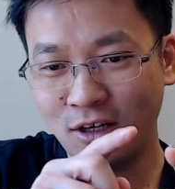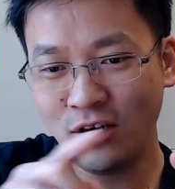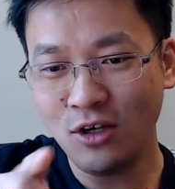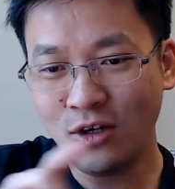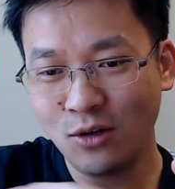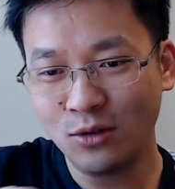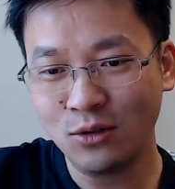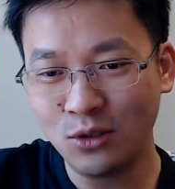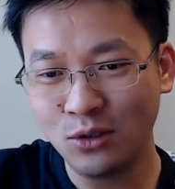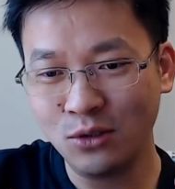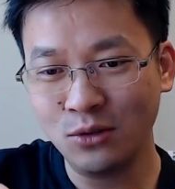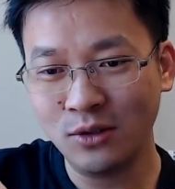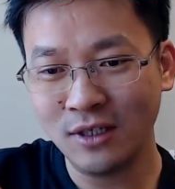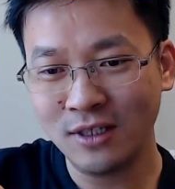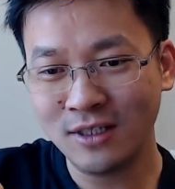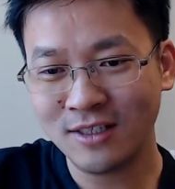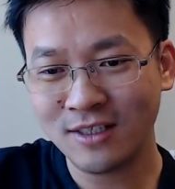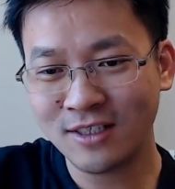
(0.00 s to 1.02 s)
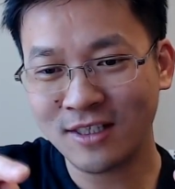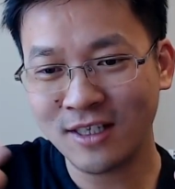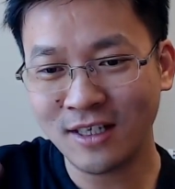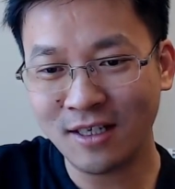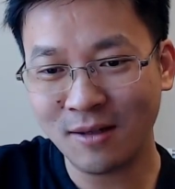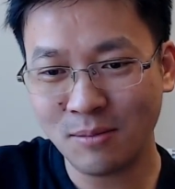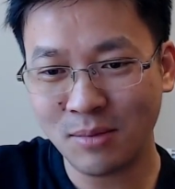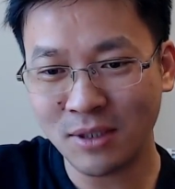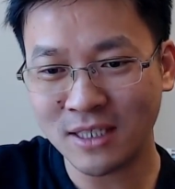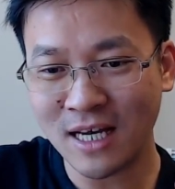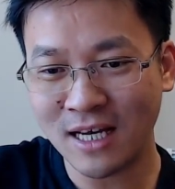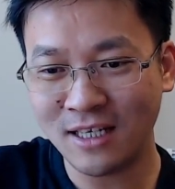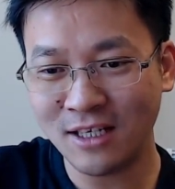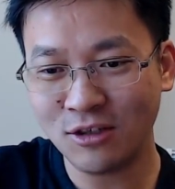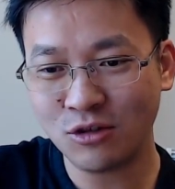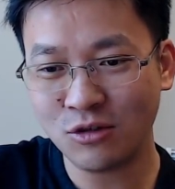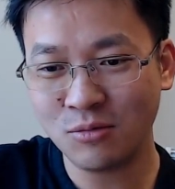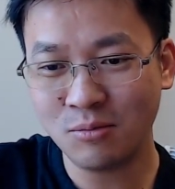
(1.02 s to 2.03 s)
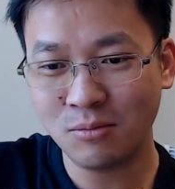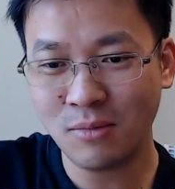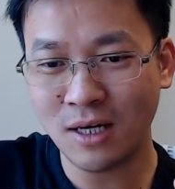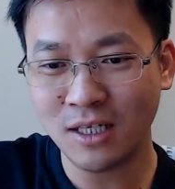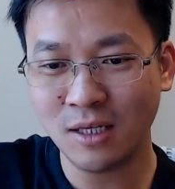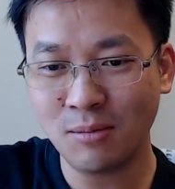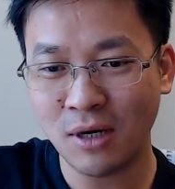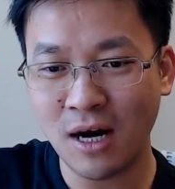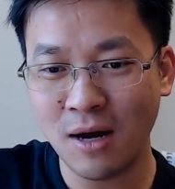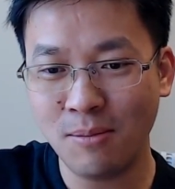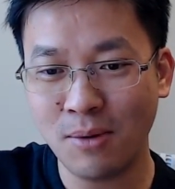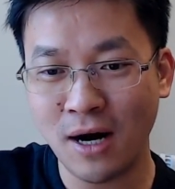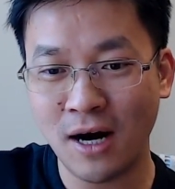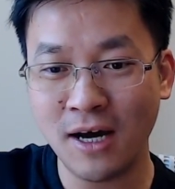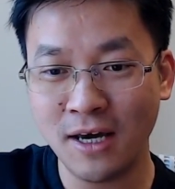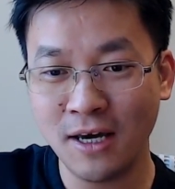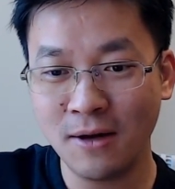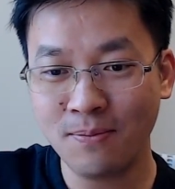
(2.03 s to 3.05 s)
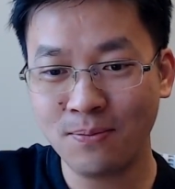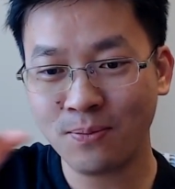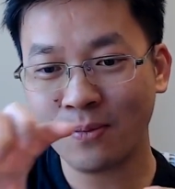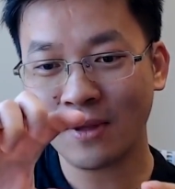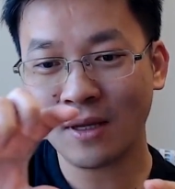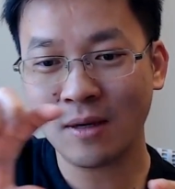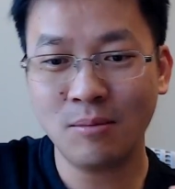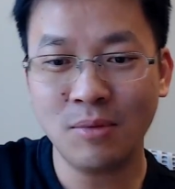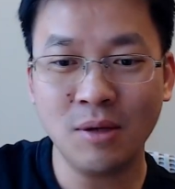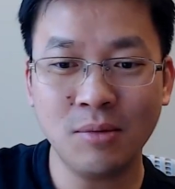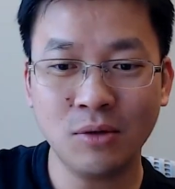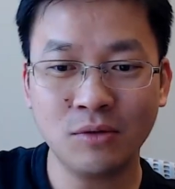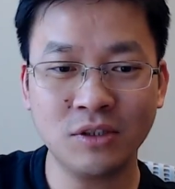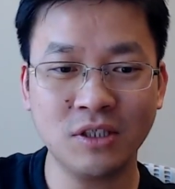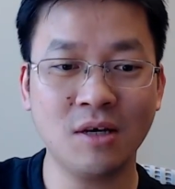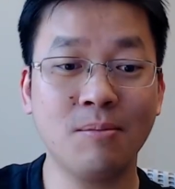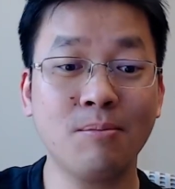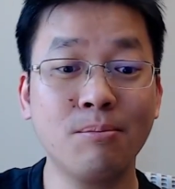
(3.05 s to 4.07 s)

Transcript: equal to certain percentage multiplied by people's